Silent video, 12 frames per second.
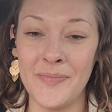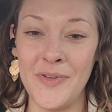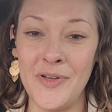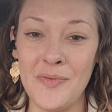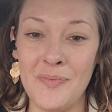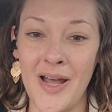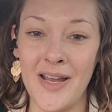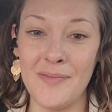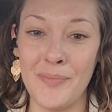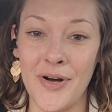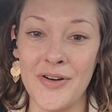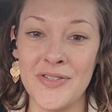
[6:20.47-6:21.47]
You
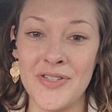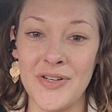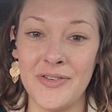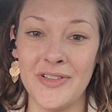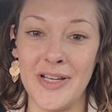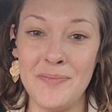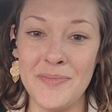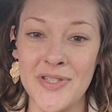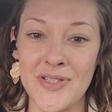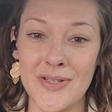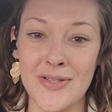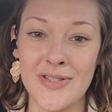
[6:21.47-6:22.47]
might purse your lips
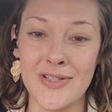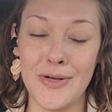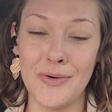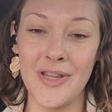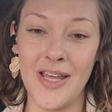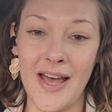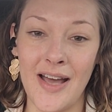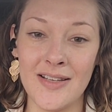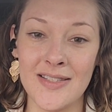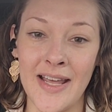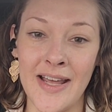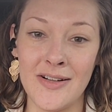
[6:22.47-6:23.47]
to slow the
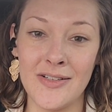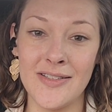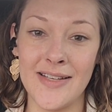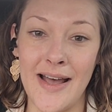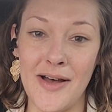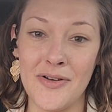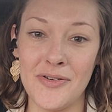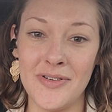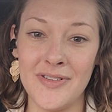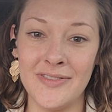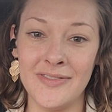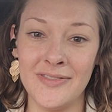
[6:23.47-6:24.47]
exhale
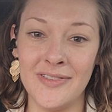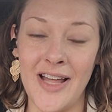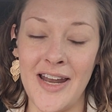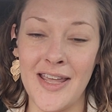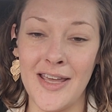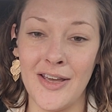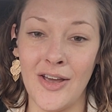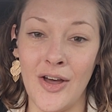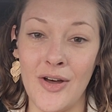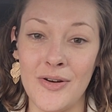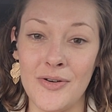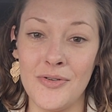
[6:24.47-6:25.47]
down, letting it
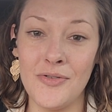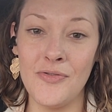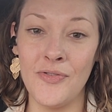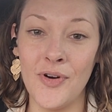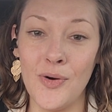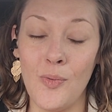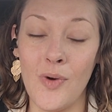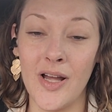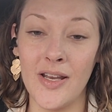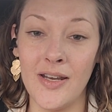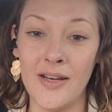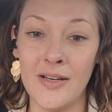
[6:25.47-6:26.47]
go for
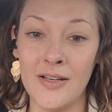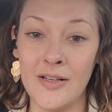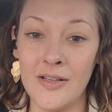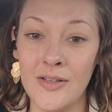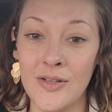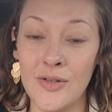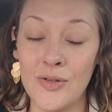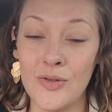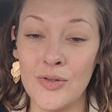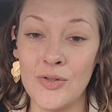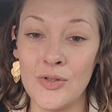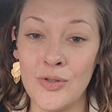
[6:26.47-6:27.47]
1,
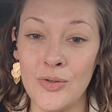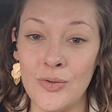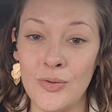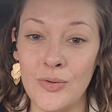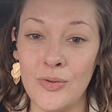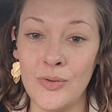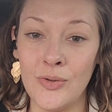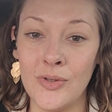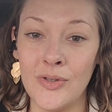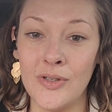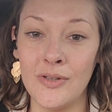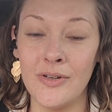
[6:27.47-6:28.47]
2,
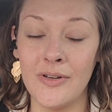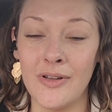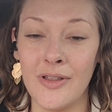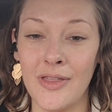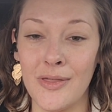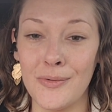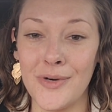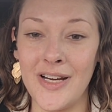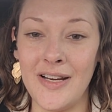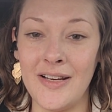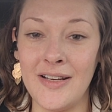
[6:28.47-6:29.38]
3,